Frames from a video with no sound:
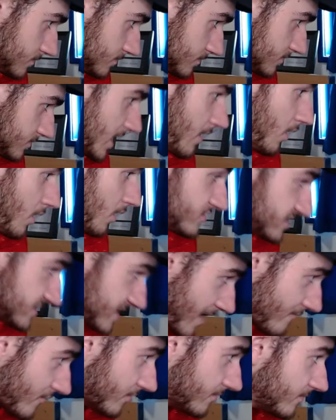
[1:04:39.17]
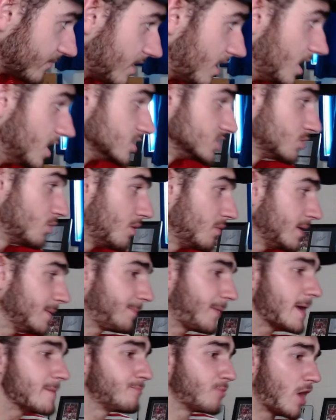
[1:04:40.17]
Yeah, on the 7th. So when we
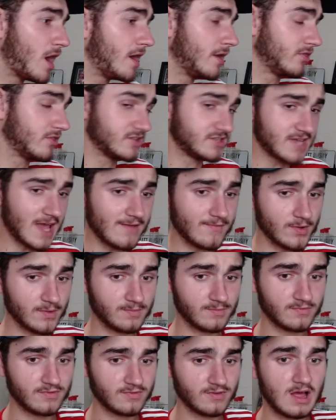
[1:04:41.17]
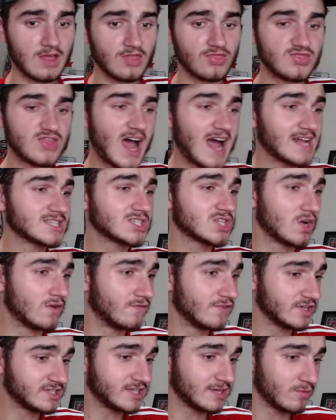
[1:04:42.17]
play Brighton on the 7th, that's
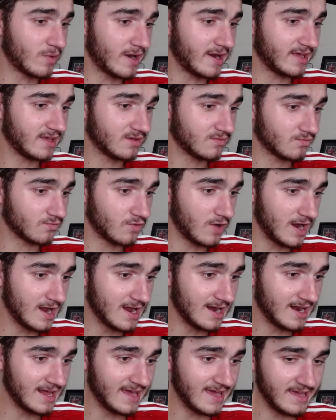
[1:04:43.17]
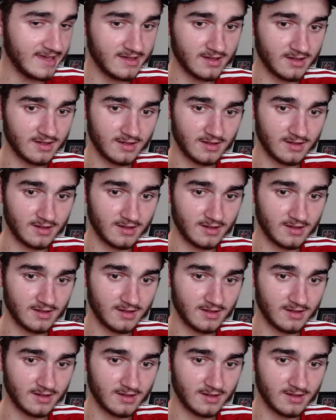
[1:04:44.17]
obviously when it really.